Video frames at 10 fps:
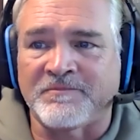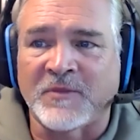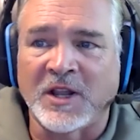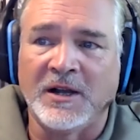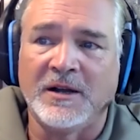
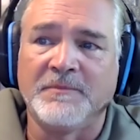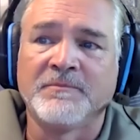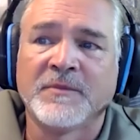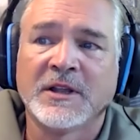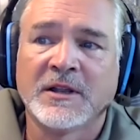
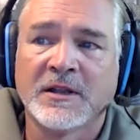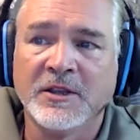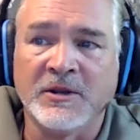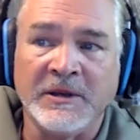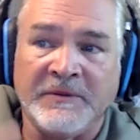
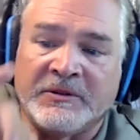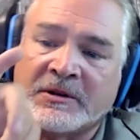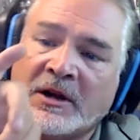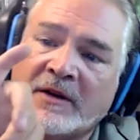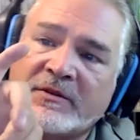You can even
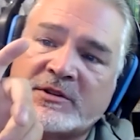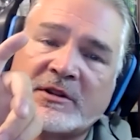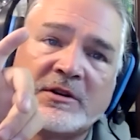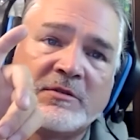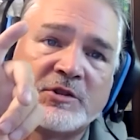harvest the
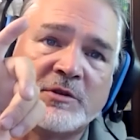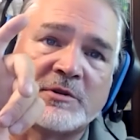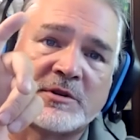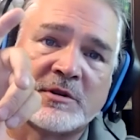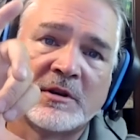new
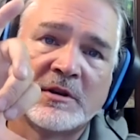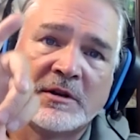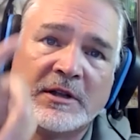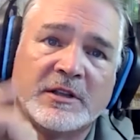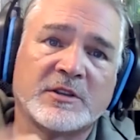shoots
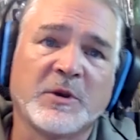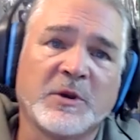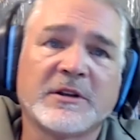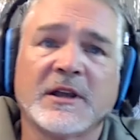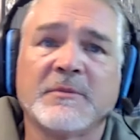in the
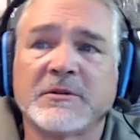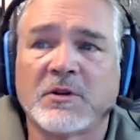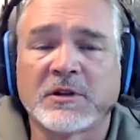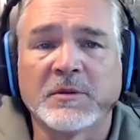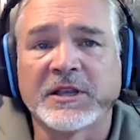springtime and
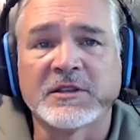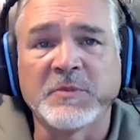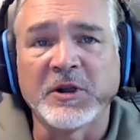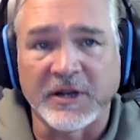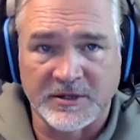cook them like
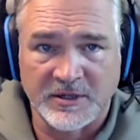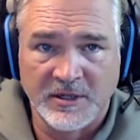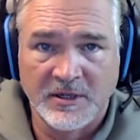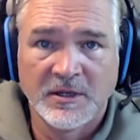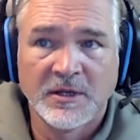asparagus.
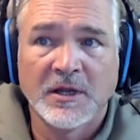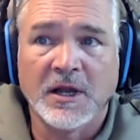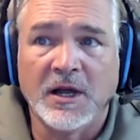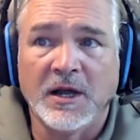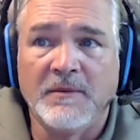
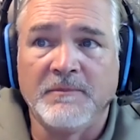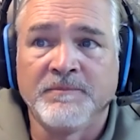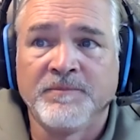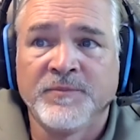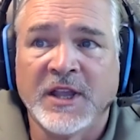I
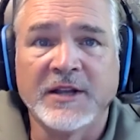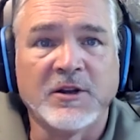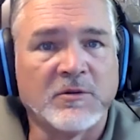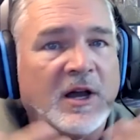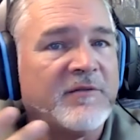
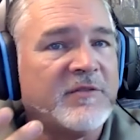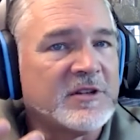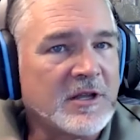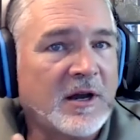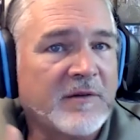don't
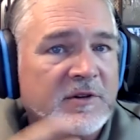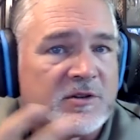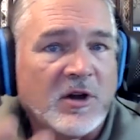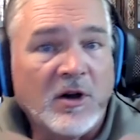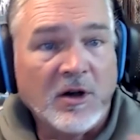obviously harvest
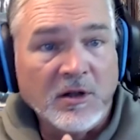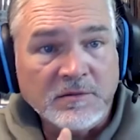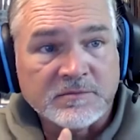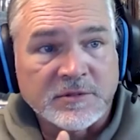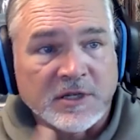all
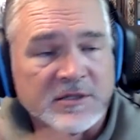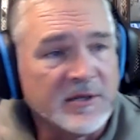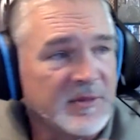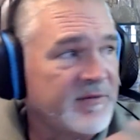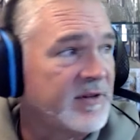because I'm
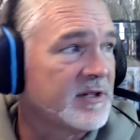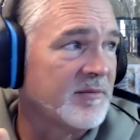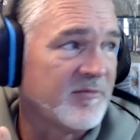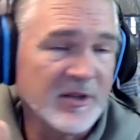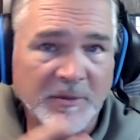leaving some for
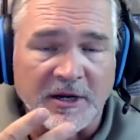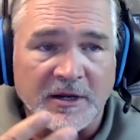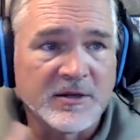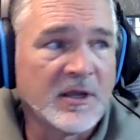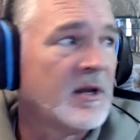the monarchs,
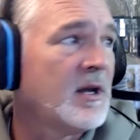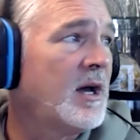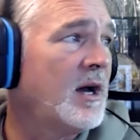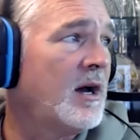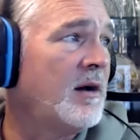
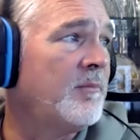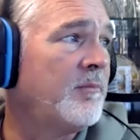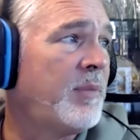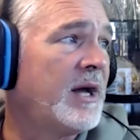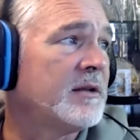
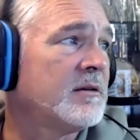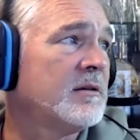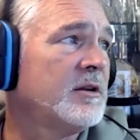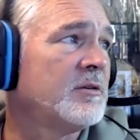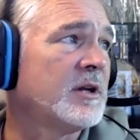but
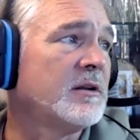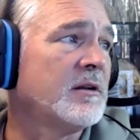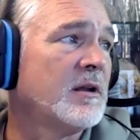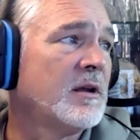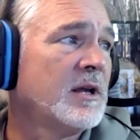you
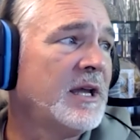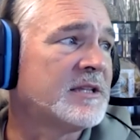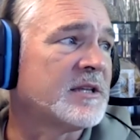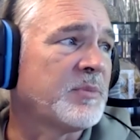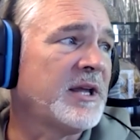can.
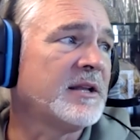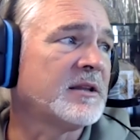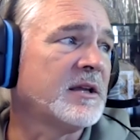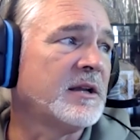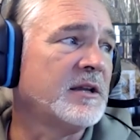It's a plant
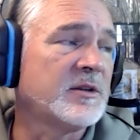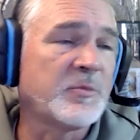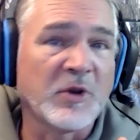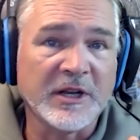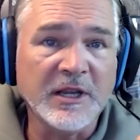that is
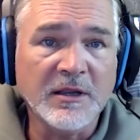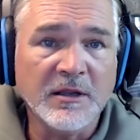pretty.